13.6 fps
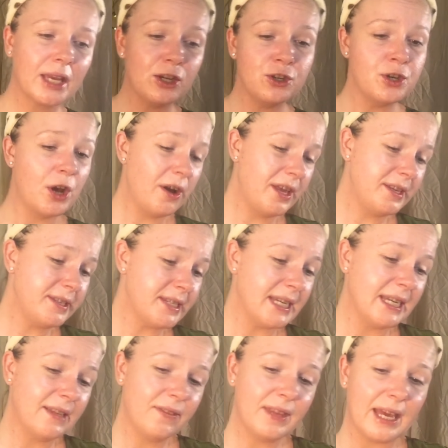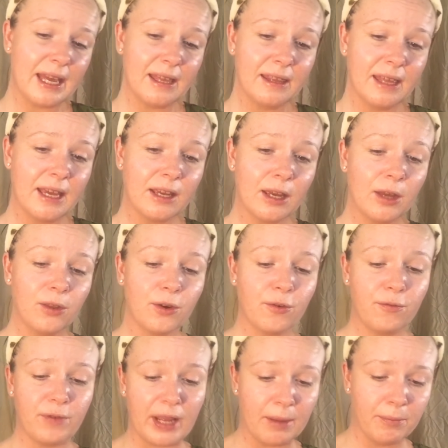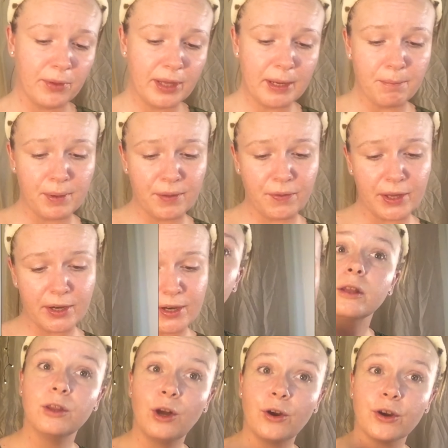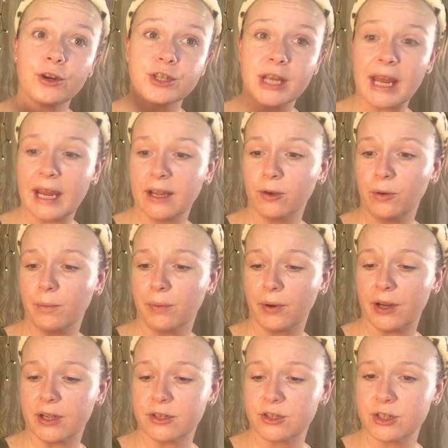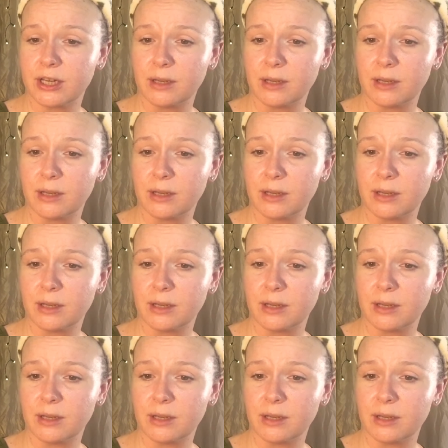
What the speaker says: Not in the LA Color family, but there is large angle brush.